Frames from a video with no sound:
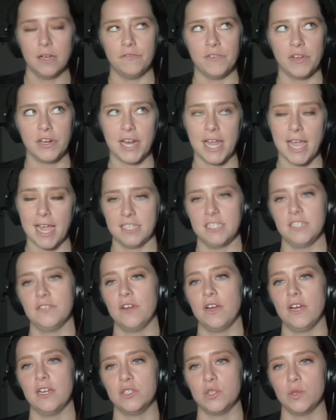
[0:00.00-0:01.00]
Very active
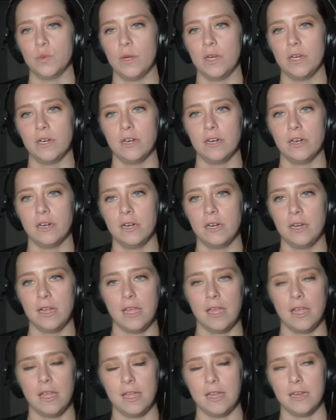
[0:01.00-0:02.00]
on Twitter
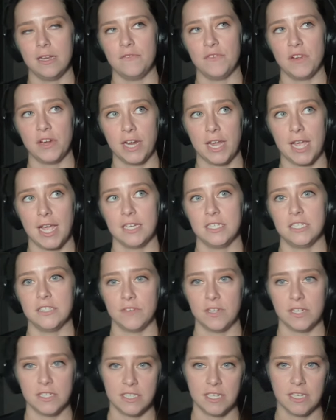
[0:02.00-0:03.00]
and very
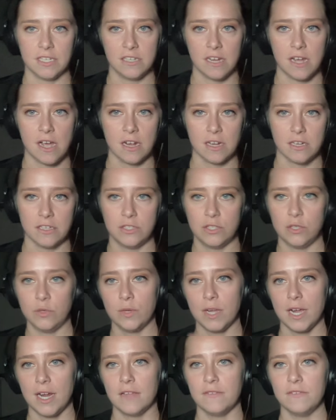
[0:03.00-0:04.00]
active on TikTok. 2
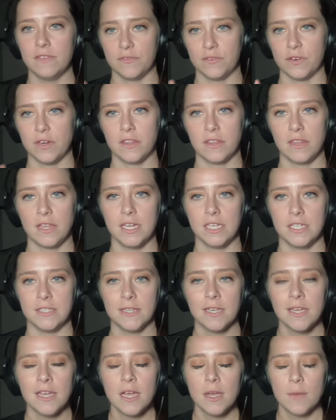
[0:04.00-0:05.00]
kind of different
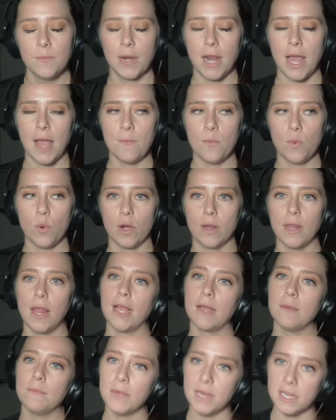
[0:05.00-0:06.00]
things, but I'm more
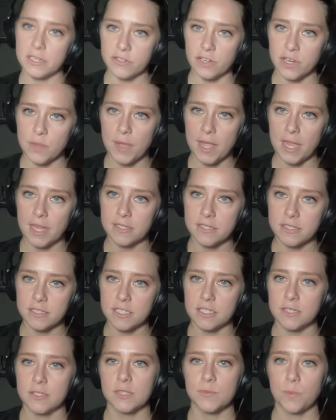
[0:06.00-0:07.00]
like
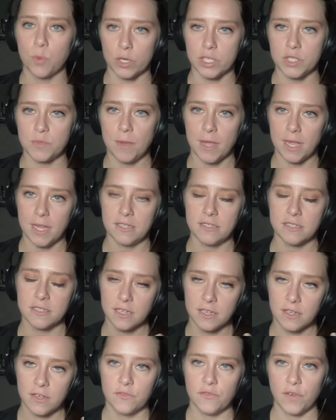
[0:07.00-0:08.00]
Minnesota-based, sports-based,
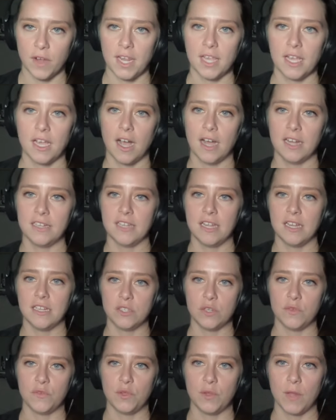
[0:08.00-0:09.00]
funny content.
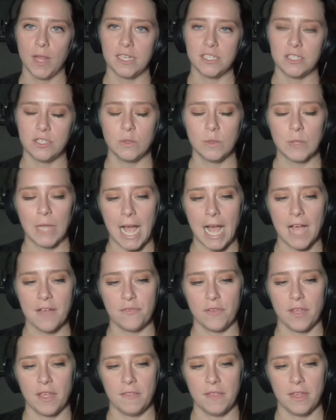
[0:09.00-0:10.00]
So if you like to
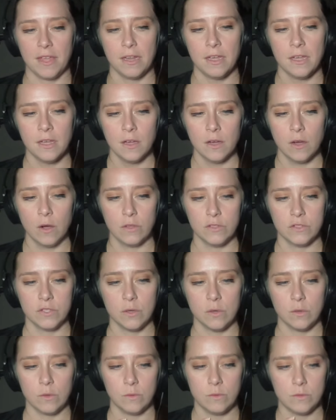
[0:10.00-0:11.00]
laugh and then
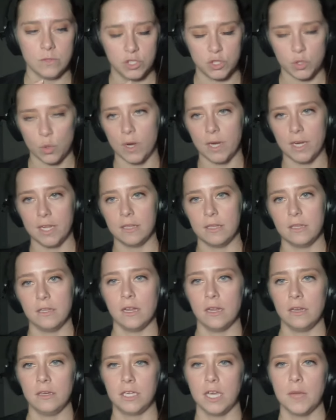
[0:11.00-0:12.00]
also join in
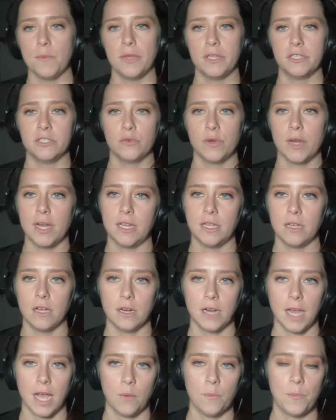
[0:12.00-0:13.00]
and commiserating
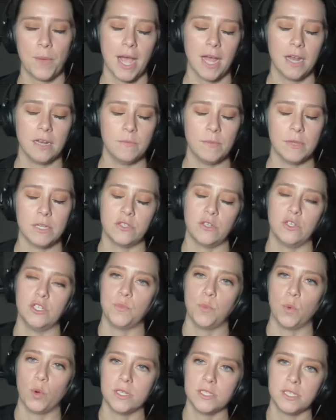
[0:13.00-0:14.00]
on how bad Minnesota
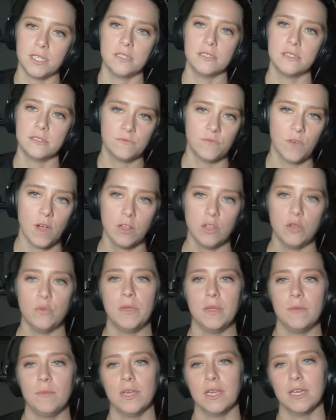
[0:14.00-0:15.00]
sports is, follow
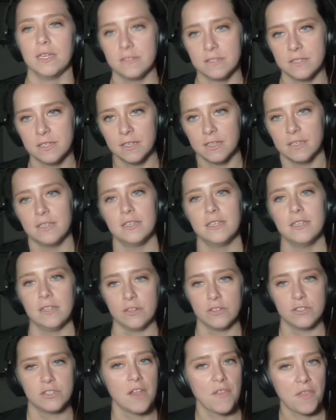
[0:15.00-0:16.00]
me because
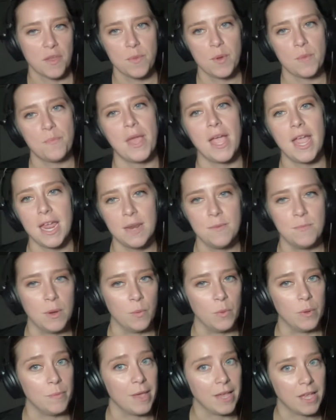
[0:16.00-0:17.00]
there's nothing but pain,
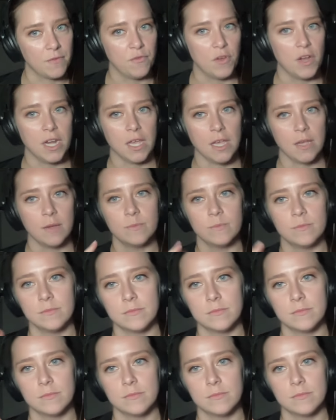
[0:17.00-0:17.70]
but we make it funny.